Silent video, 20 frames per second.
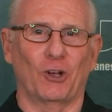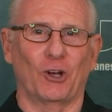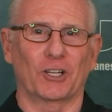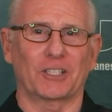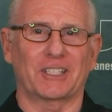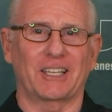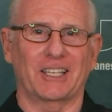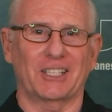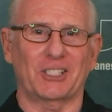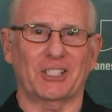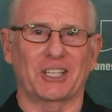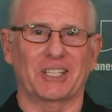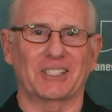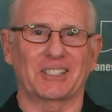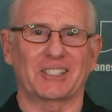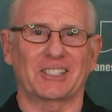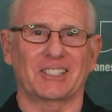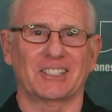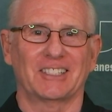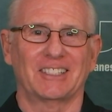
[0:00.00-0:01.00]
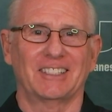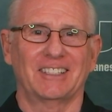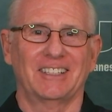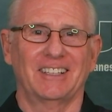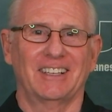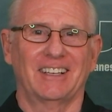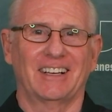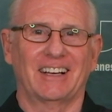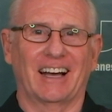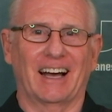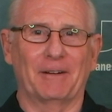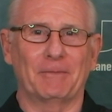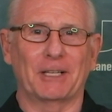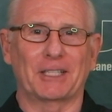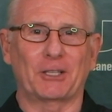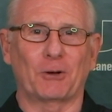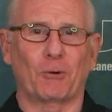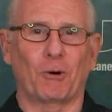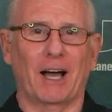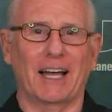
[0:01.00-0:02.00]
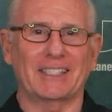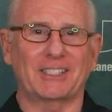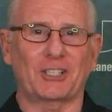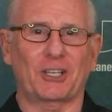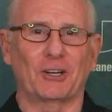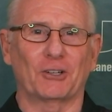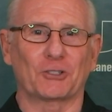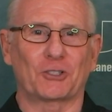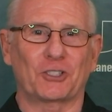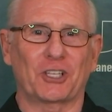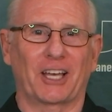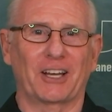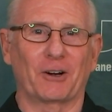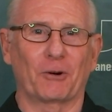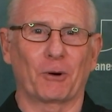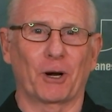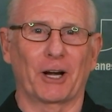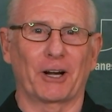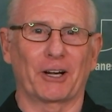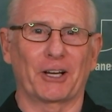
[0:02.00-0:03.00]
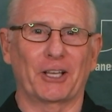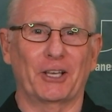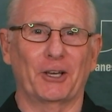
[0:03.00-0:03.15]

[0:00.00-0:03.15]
long distance. I'm at the Watsco Center. Where are